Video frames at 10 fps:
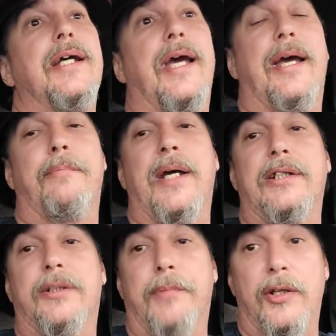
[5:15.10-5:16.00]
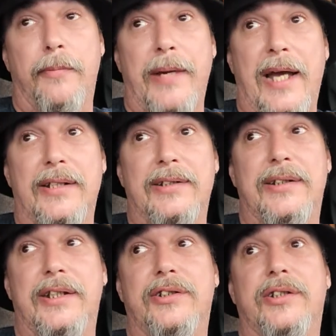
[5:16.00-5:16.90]
and made some other bad
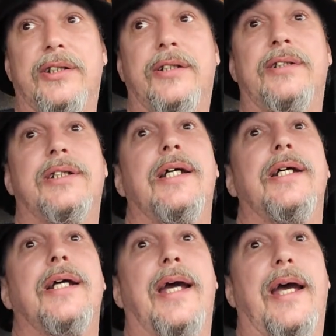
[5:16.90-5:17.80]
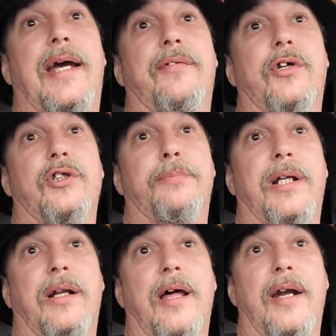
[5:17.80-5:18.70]
decisions, and there's
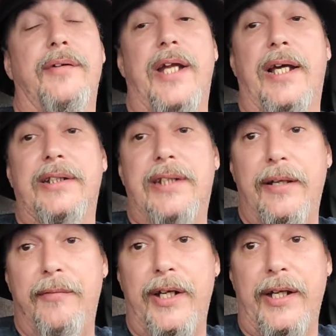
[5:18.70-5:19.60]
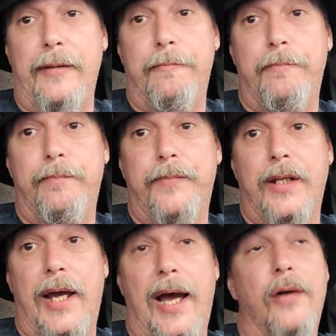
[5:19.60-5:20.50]
been a lot of negativity
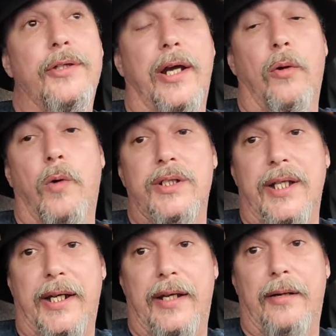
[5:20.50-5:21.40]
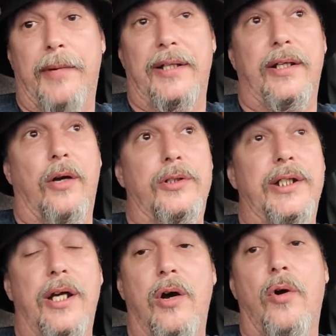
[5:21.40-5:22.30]
out there once again about the
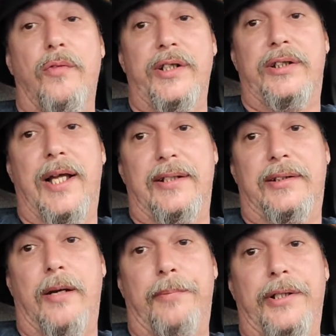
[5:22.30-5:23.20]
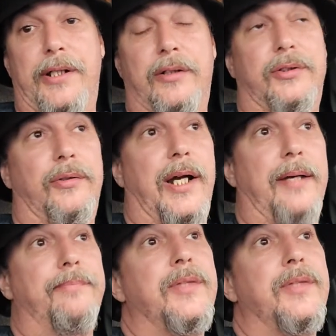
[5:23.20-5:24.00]
OTO over these last couple of years, okay?